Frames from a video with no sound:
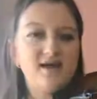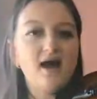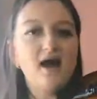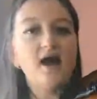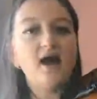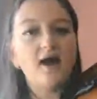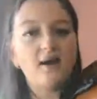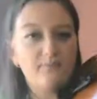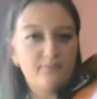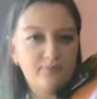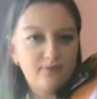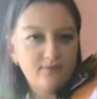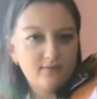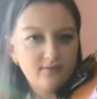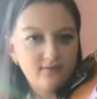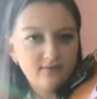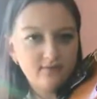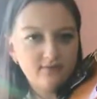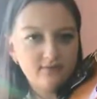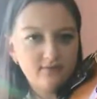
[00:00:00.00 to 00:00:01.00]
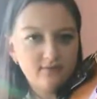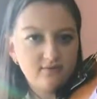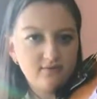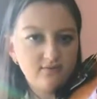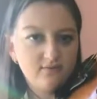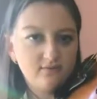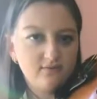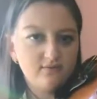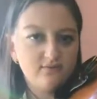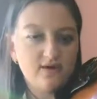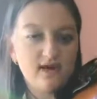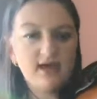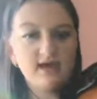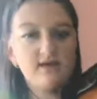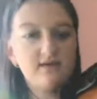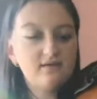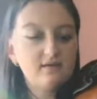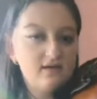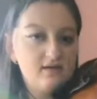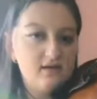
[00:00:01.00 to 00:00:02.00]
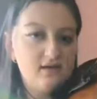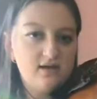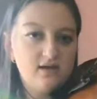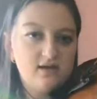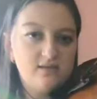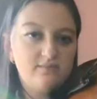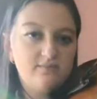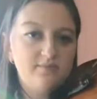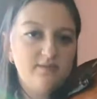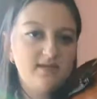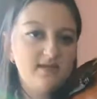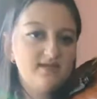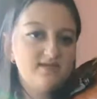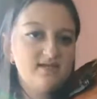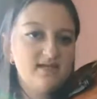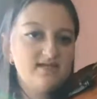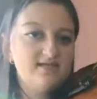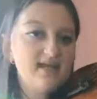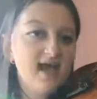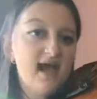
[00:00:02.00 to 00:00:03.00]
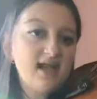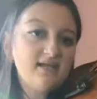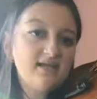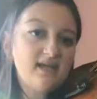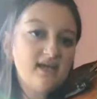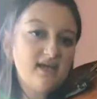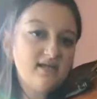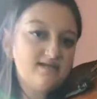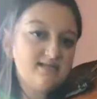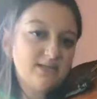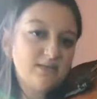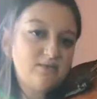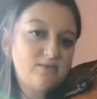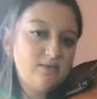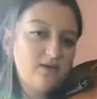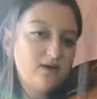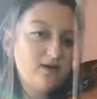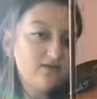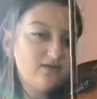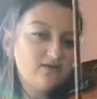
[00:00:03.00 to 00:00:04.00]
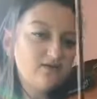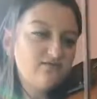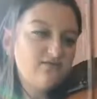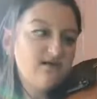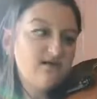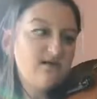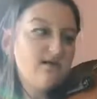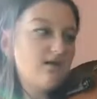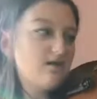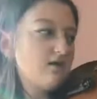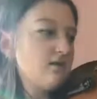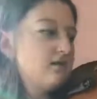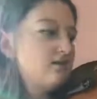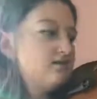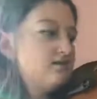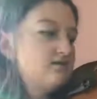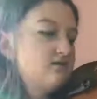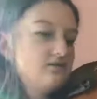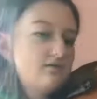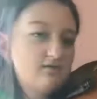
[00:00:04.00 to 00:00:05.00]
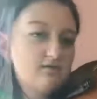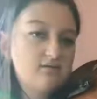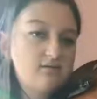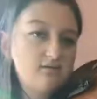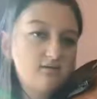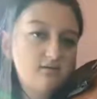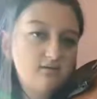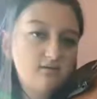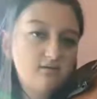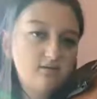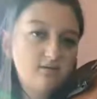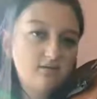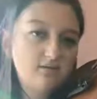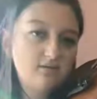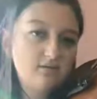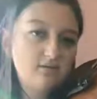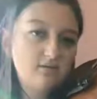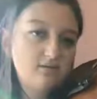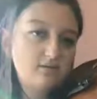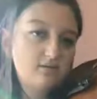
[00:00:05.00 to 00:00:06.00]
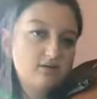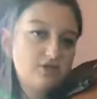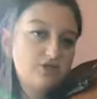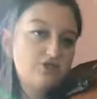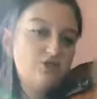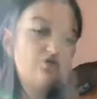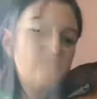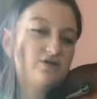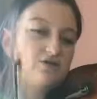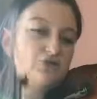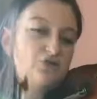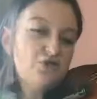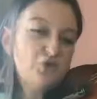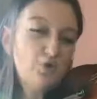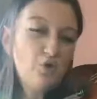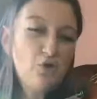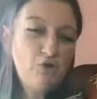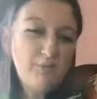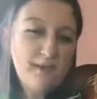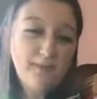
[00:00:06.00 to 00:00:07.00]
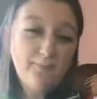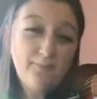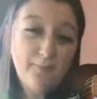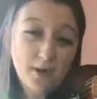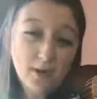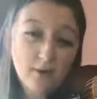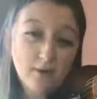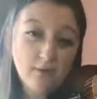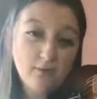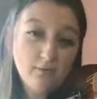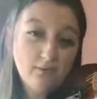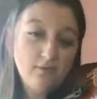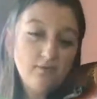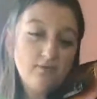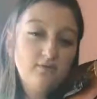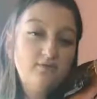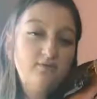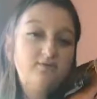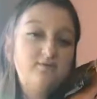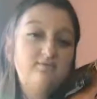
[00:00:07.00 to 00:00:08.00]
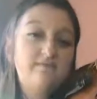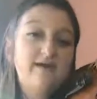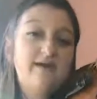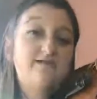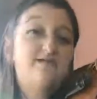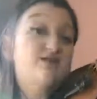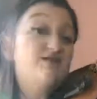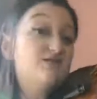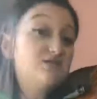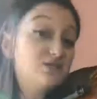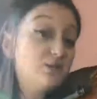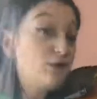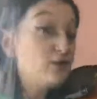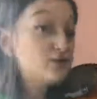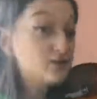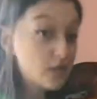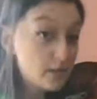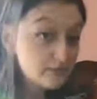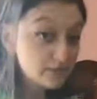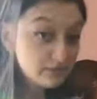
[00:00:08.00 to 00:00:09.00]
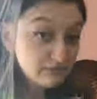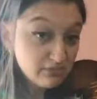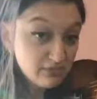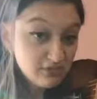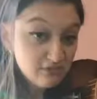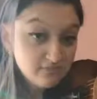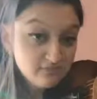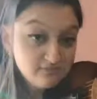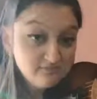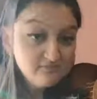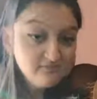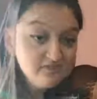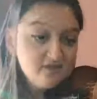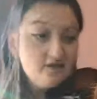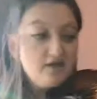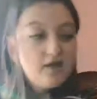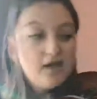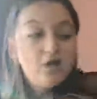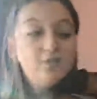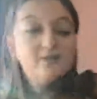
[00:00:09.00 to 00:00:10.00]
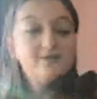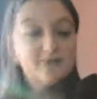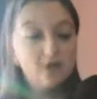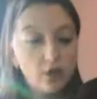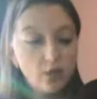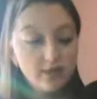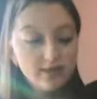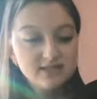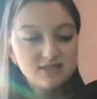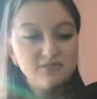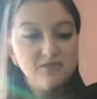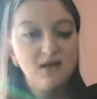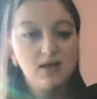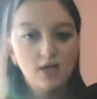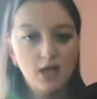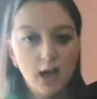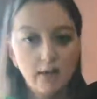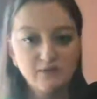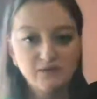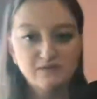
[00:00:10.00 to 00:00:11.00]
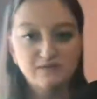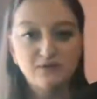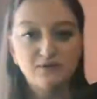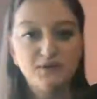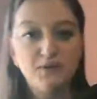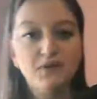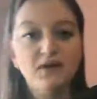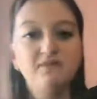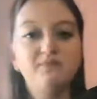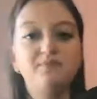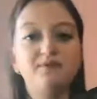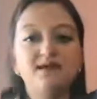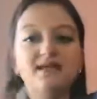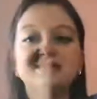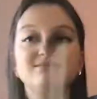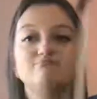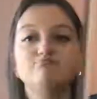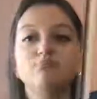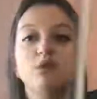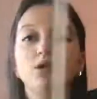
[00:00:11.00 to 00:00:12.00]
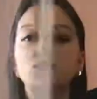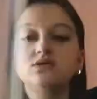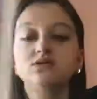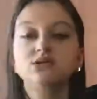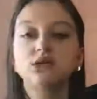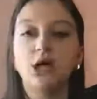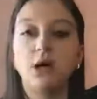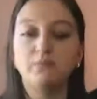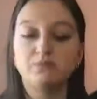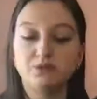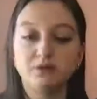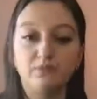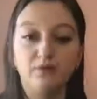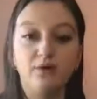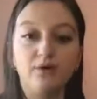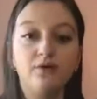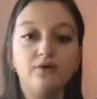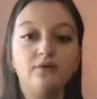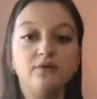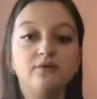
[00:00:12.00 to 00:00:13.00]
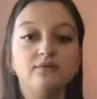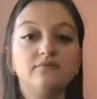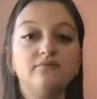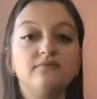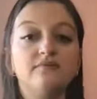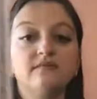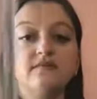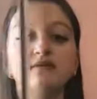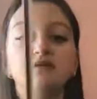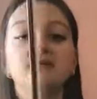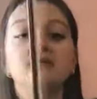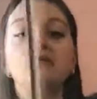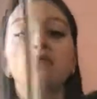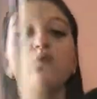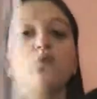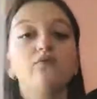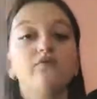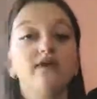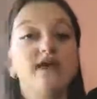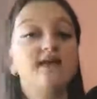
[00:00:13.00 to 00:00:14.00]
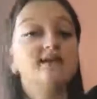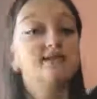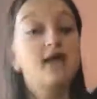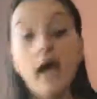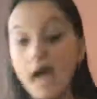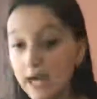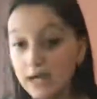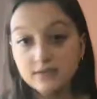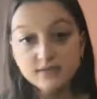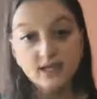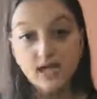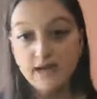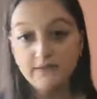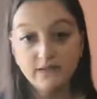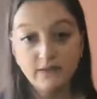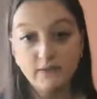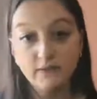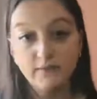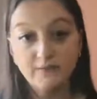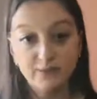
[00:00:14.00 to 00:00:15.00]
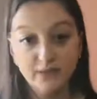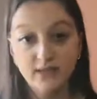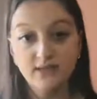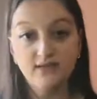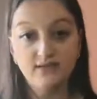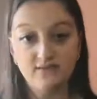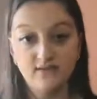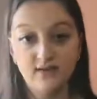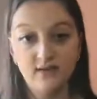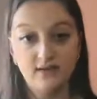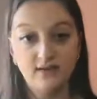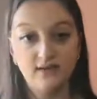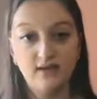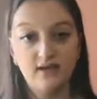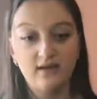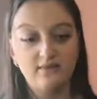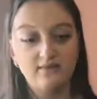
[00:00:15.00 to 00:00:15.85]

up, right? because in that case, it would also very hard to control my bow. And it's also uncomfortable. And we don't want to be uncomfortable. We want to be the most comfortable the entire time that we're playing the violin.